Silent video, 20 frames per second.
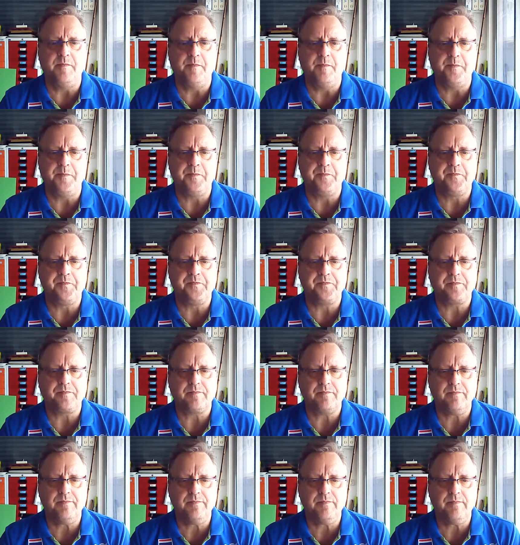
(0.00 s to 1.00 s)

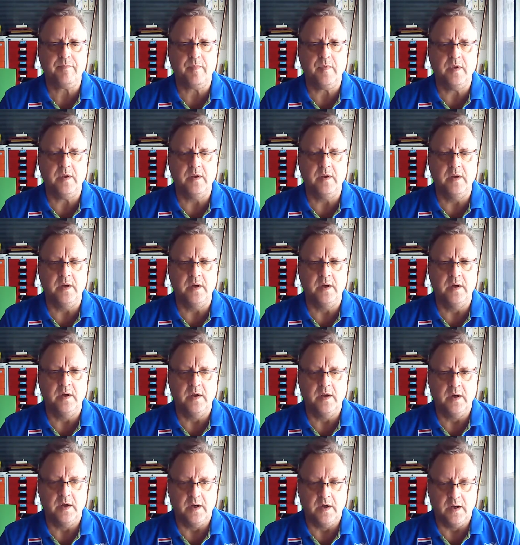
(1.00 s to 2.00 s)

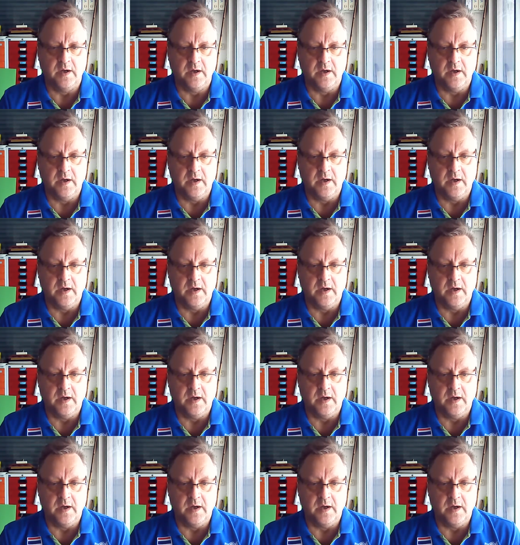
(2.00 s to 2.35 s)
Nobody speaks.